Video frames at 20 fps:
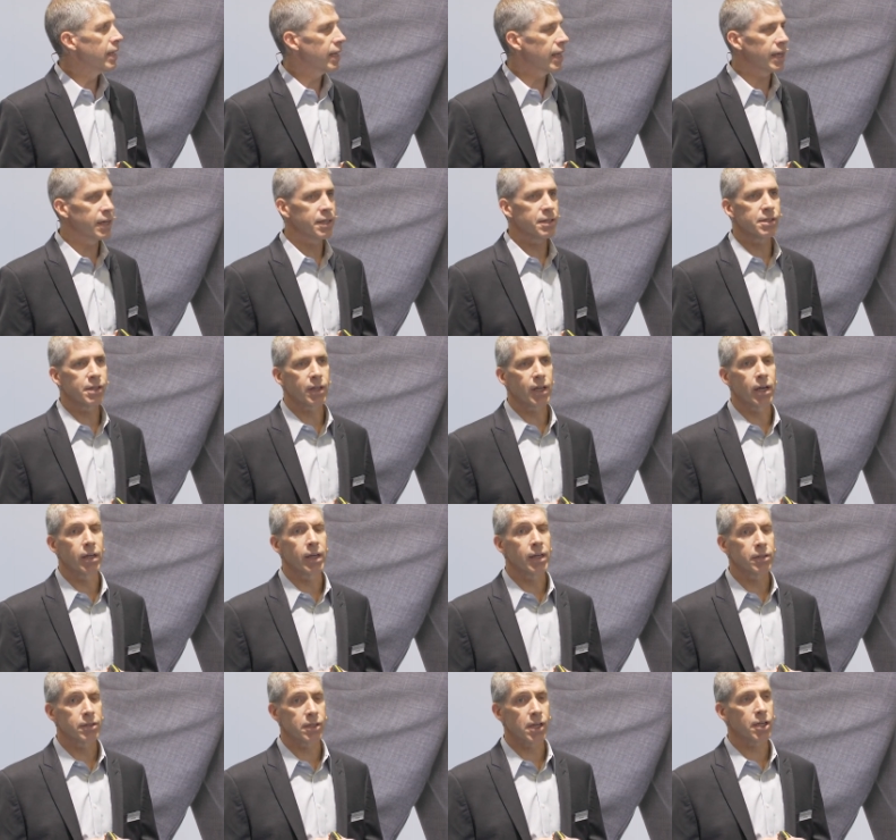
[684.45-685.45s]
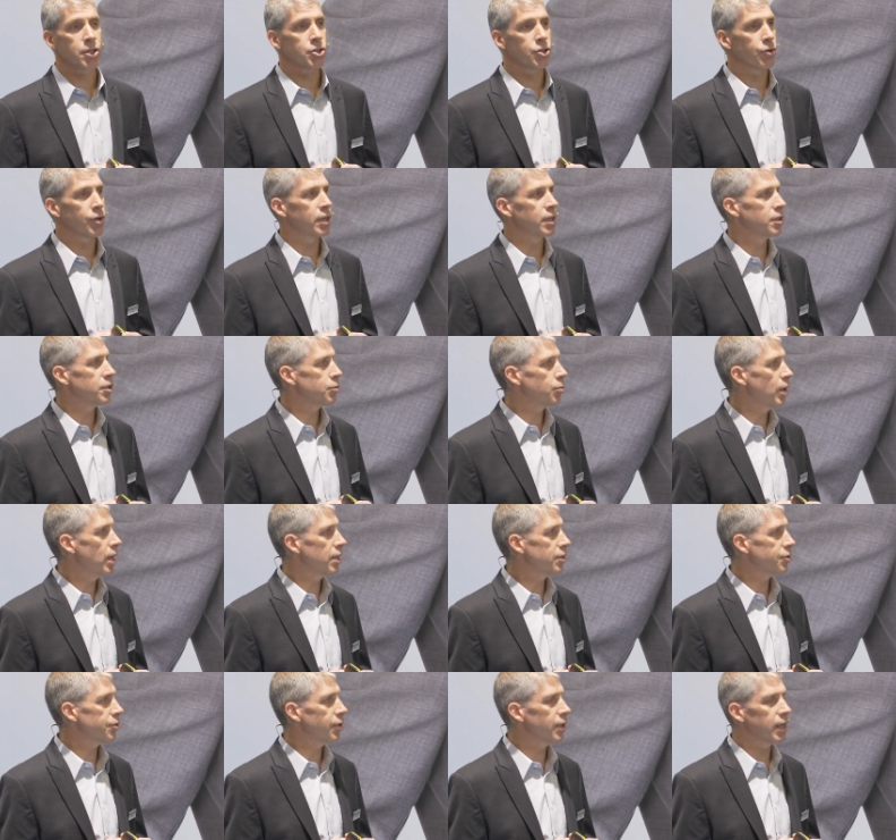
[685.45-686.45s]
And it's a, a touch screen as
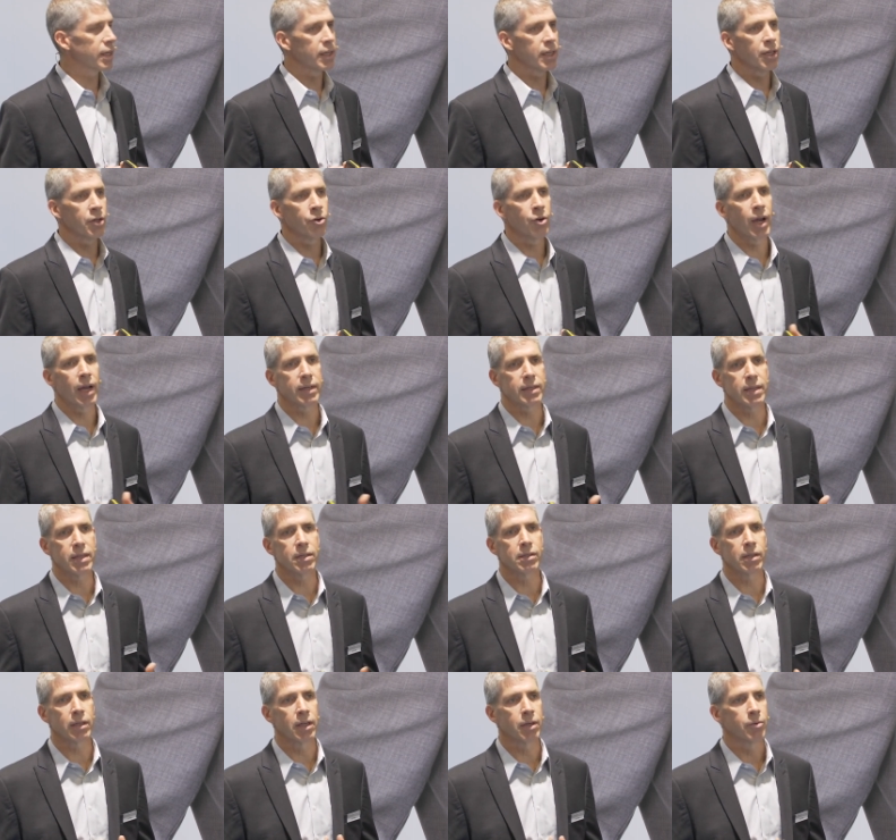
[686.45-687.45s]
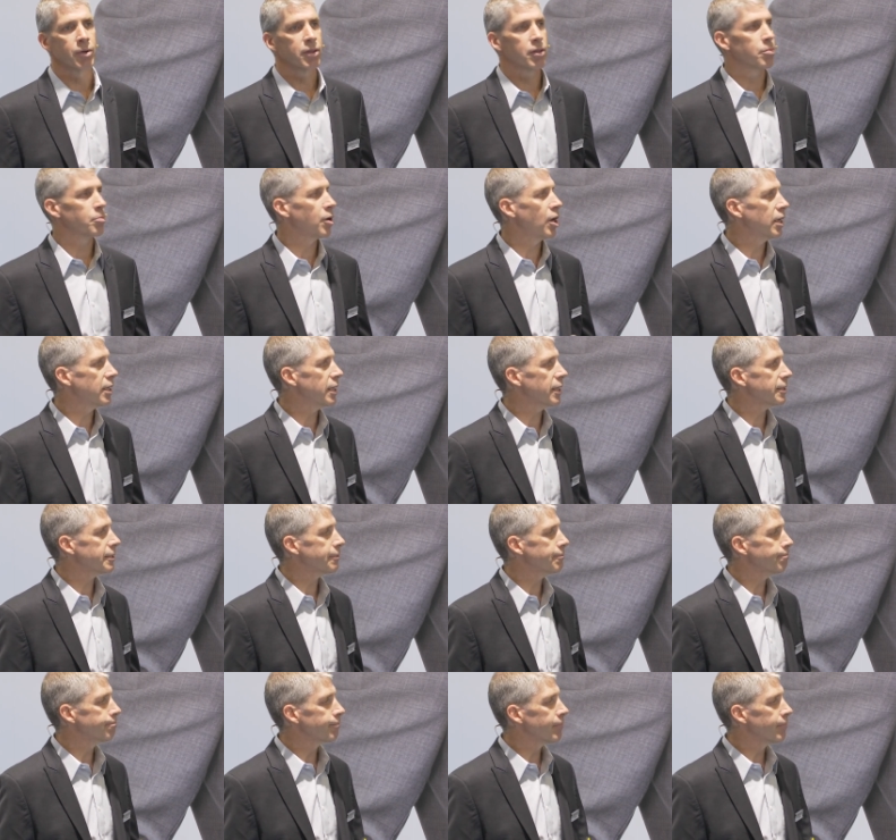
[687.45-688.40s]
well, so they can interact easily with the product.